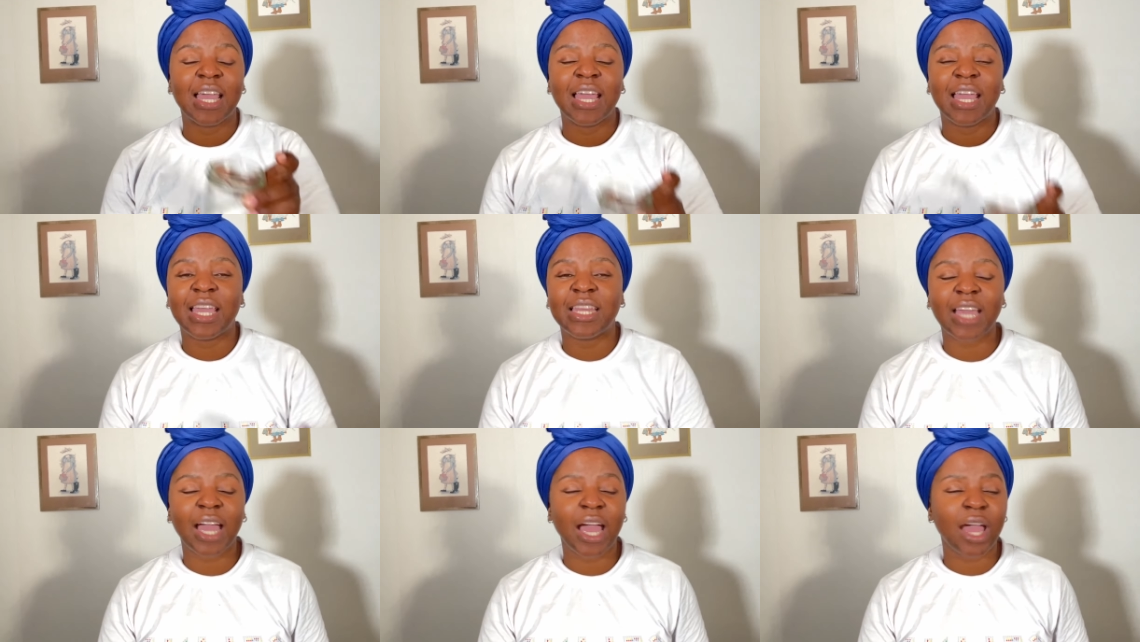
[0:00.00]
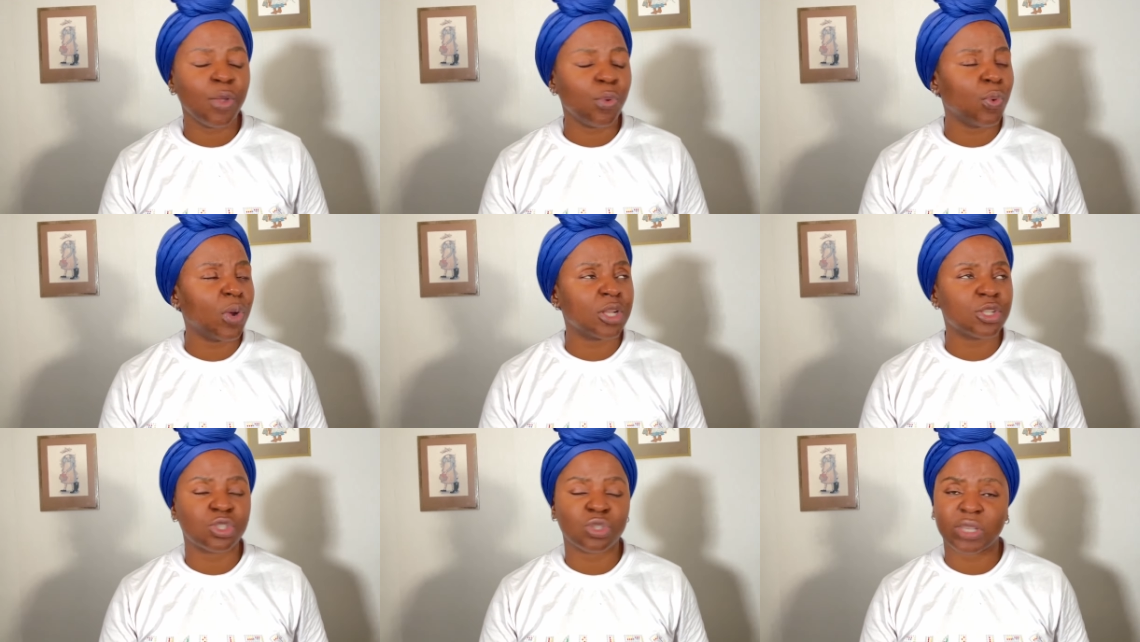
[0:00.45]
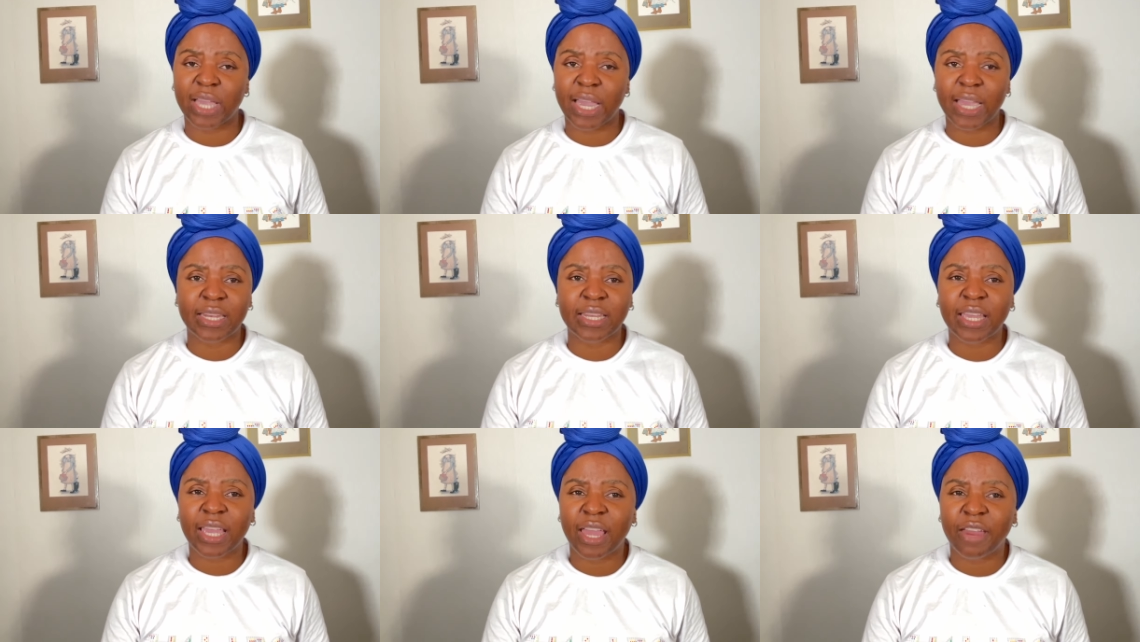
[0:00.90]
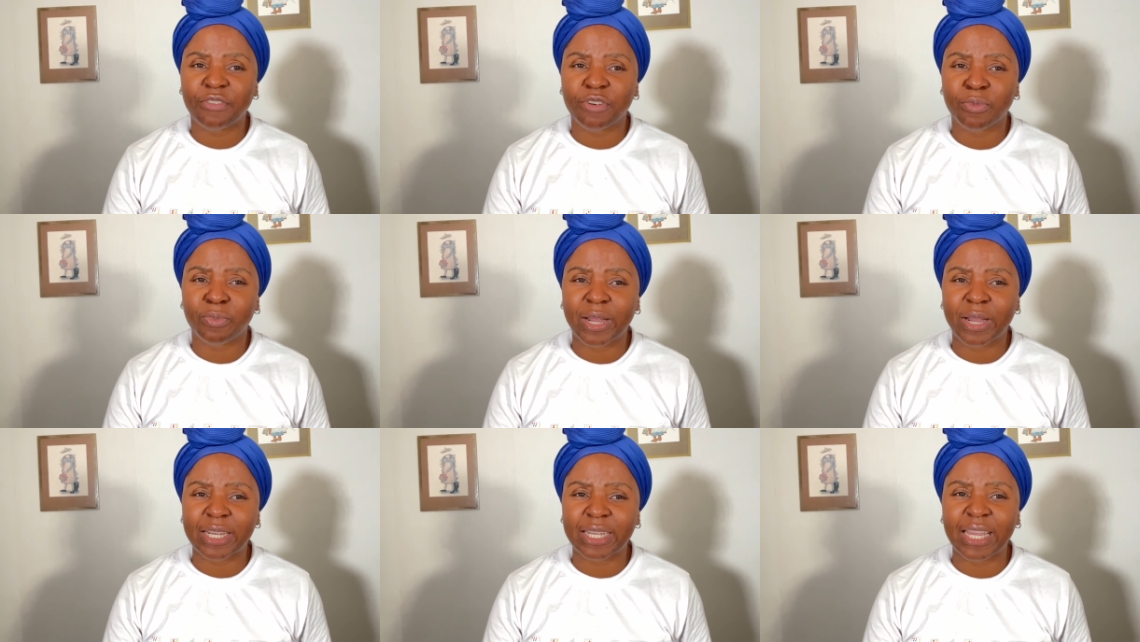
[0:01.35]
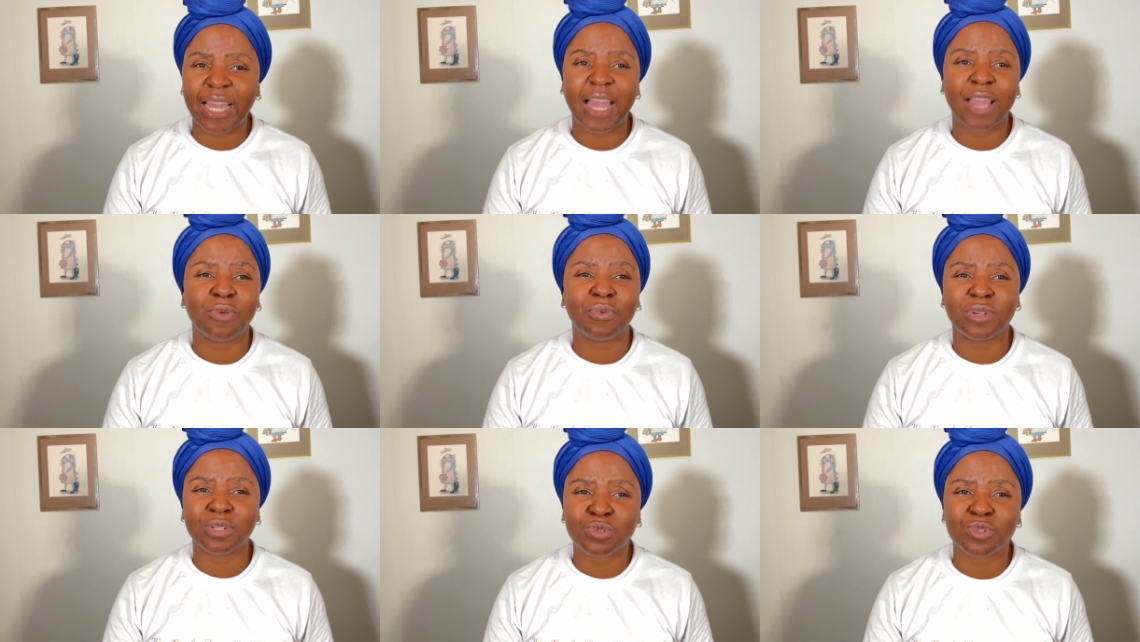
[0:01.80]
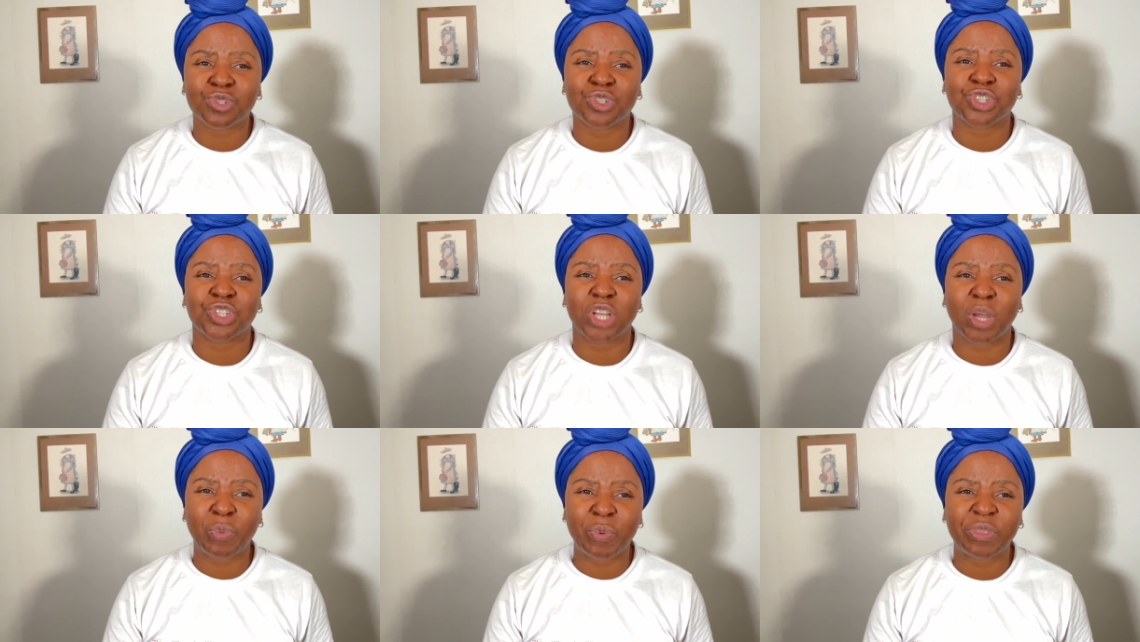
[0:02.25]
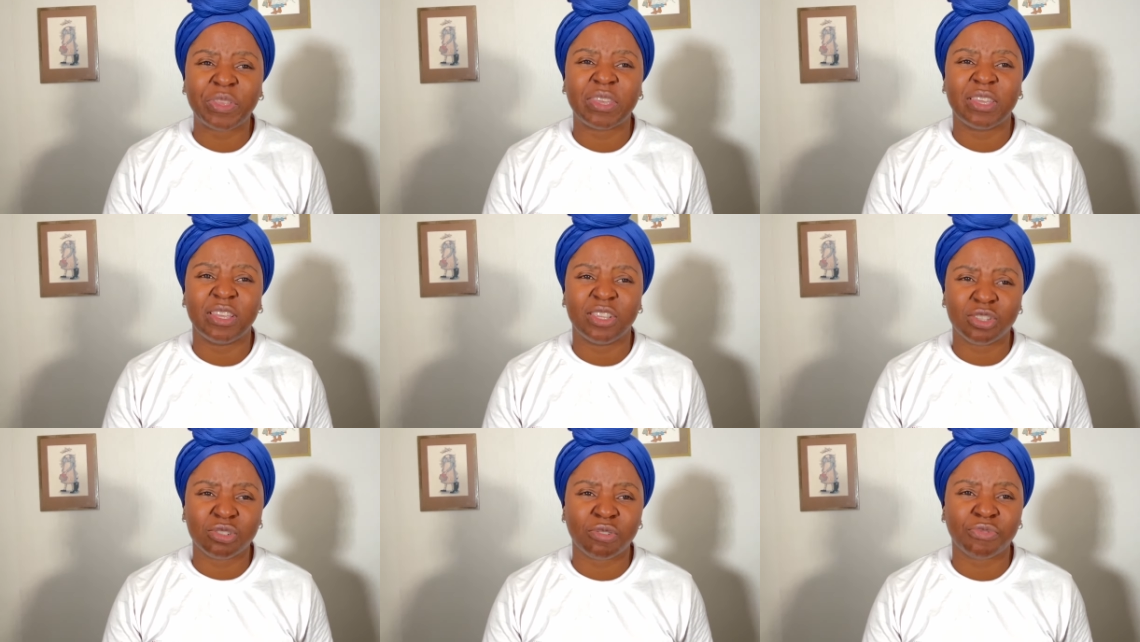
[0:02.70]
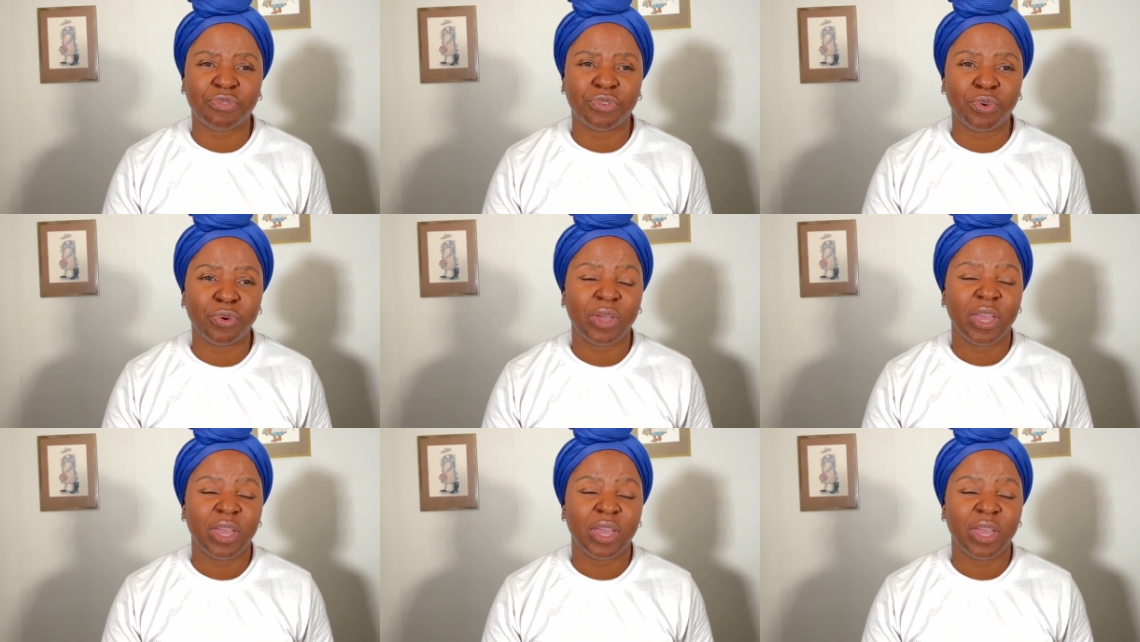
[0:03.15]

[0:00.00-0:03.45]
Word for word: and i want to guide everybody i want to share with each of you